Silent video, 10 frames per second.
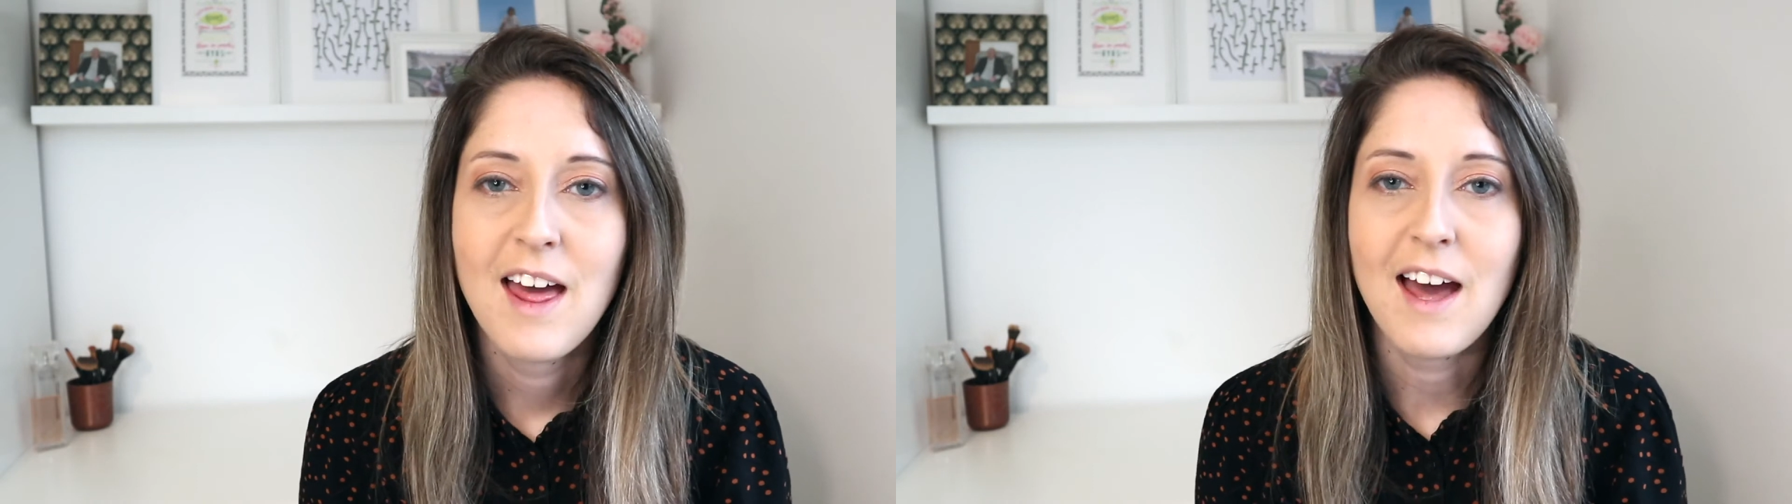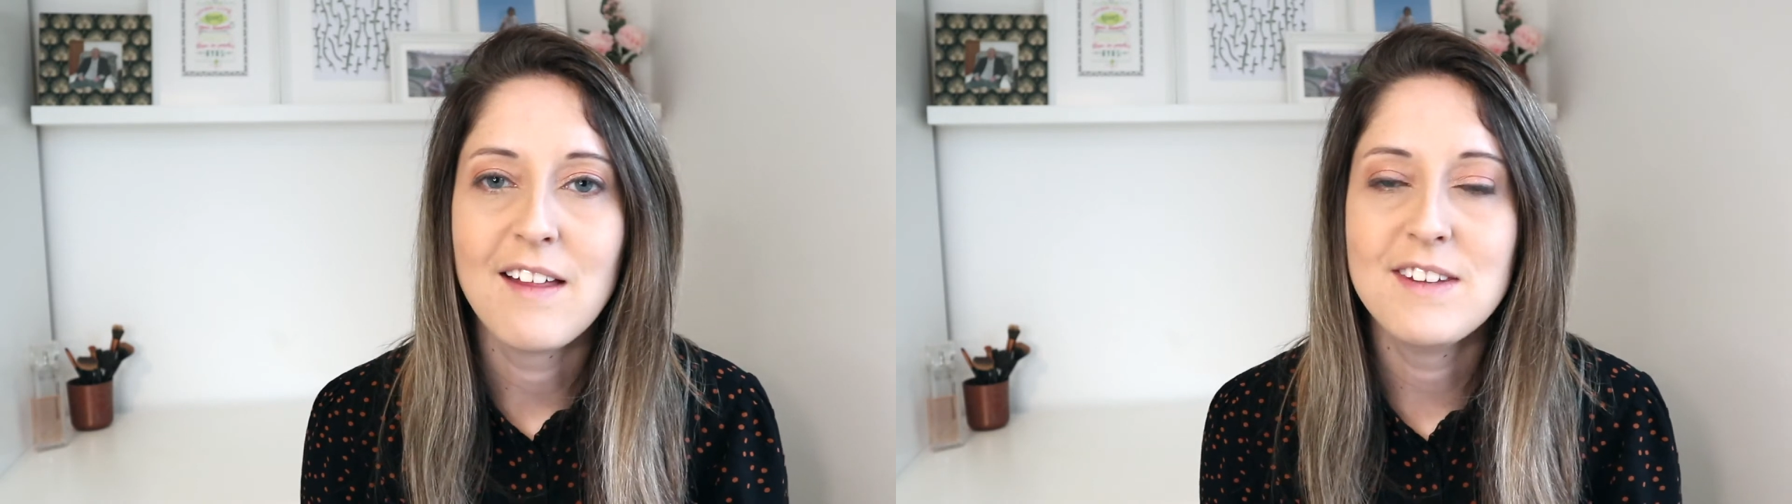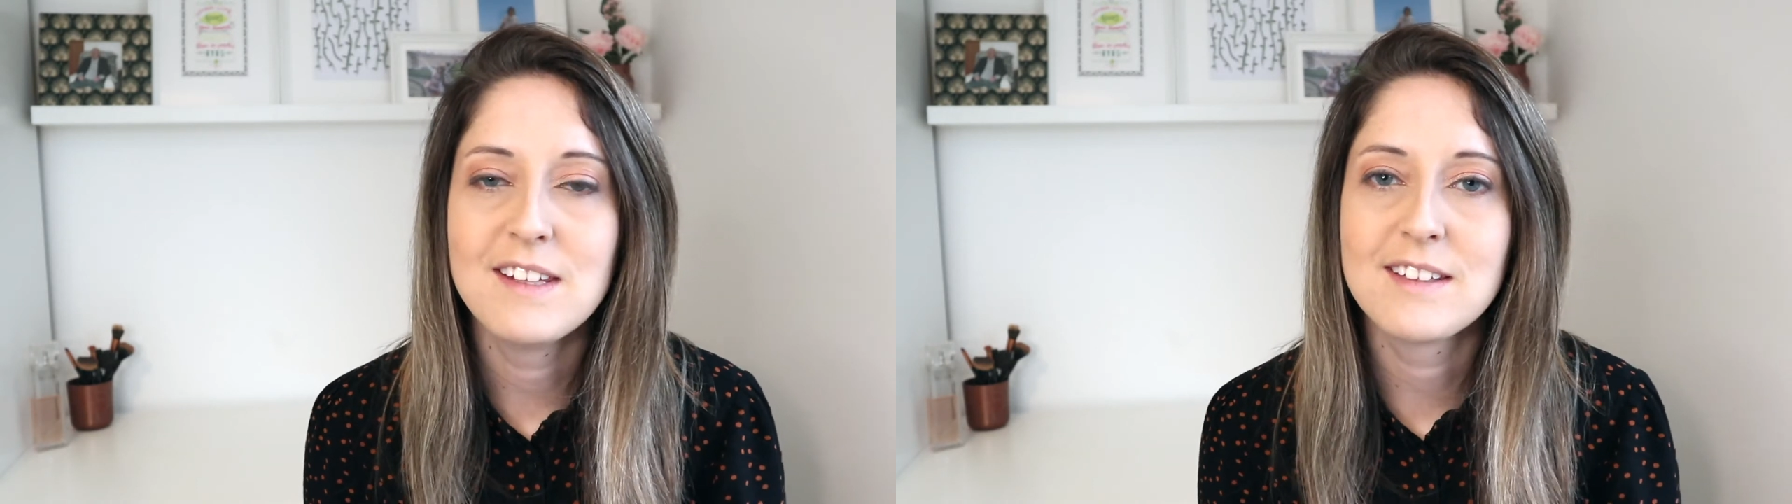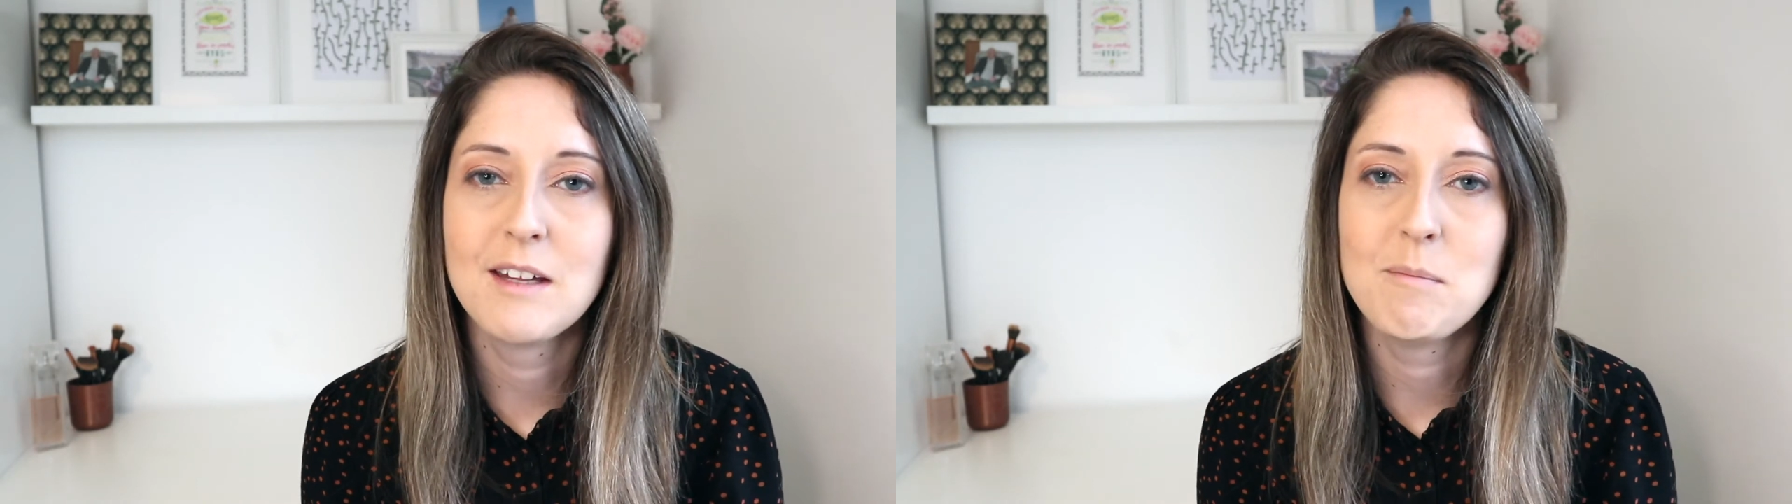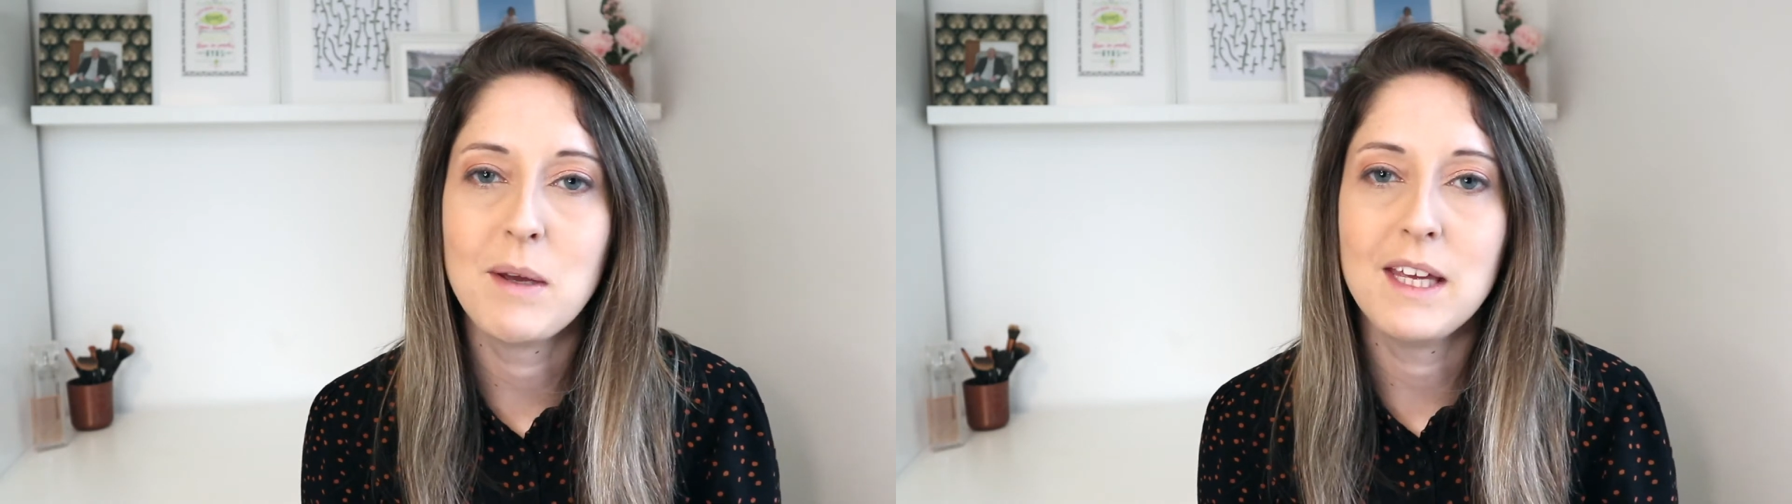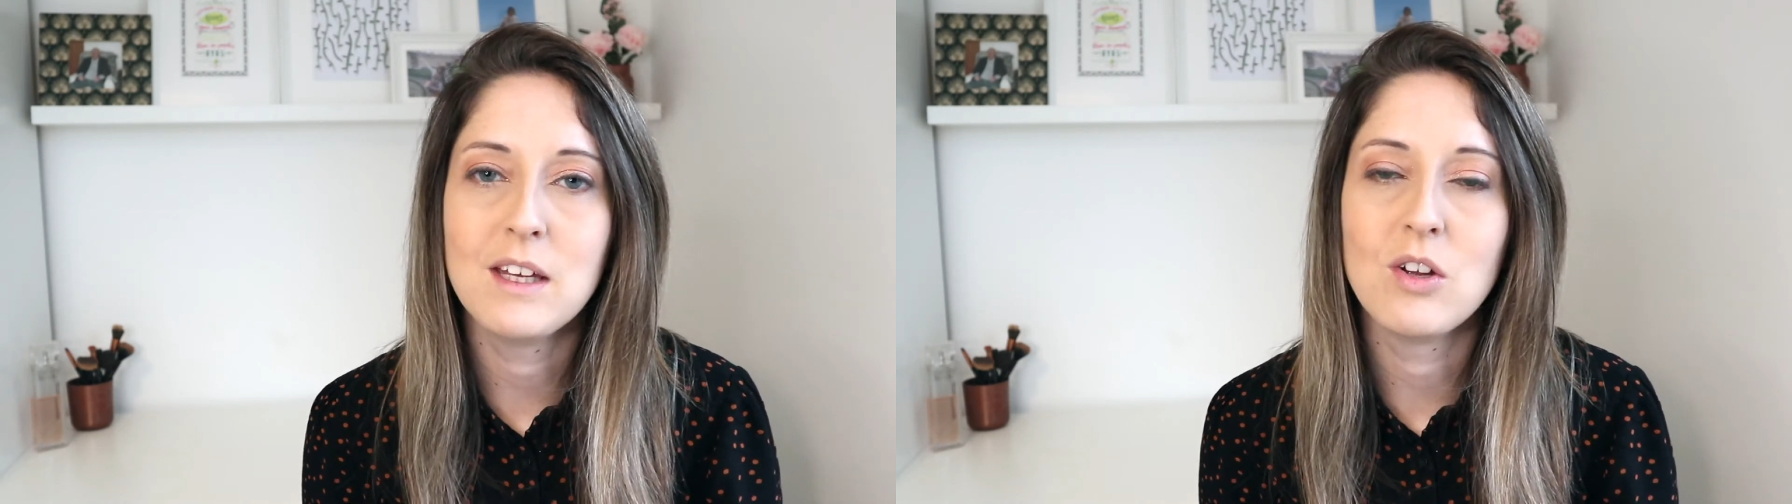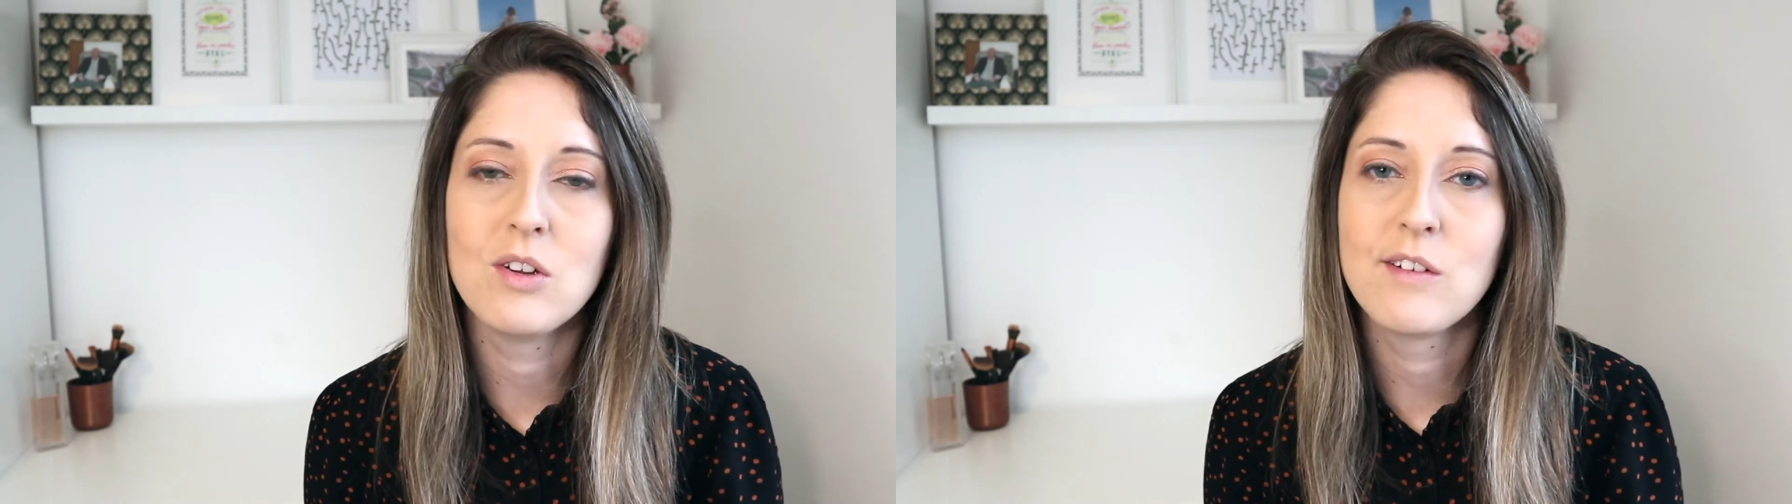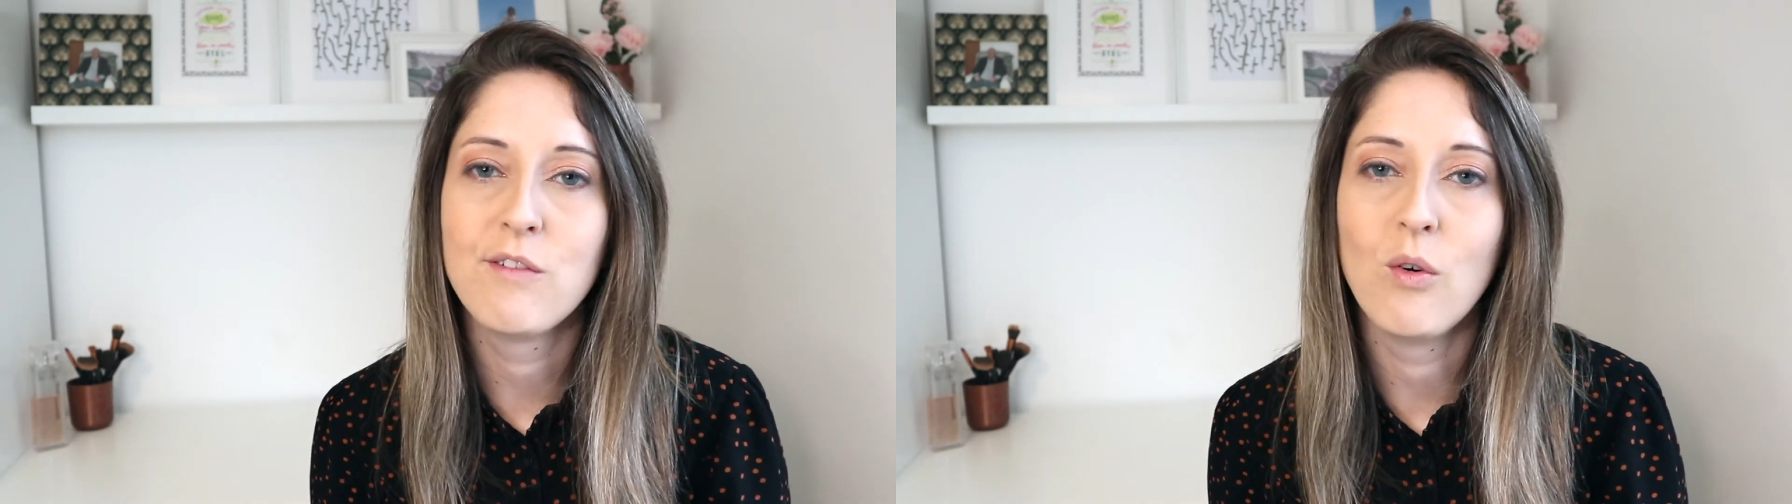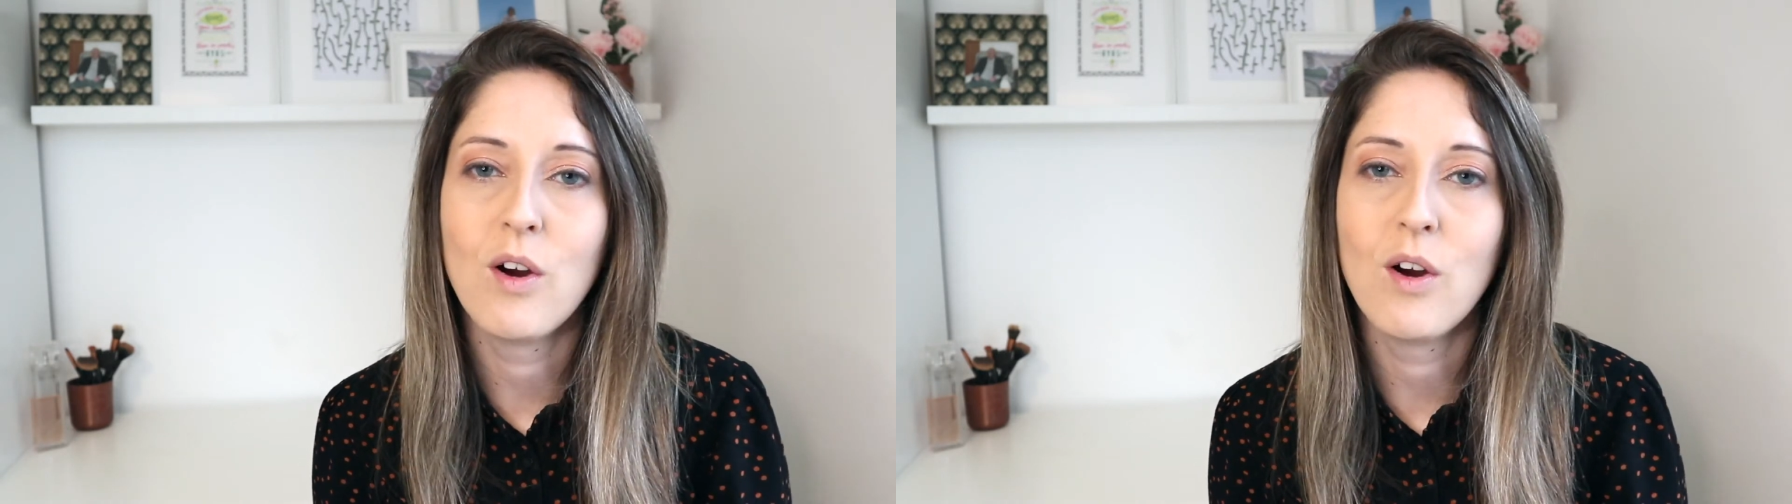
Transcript: and this can be used for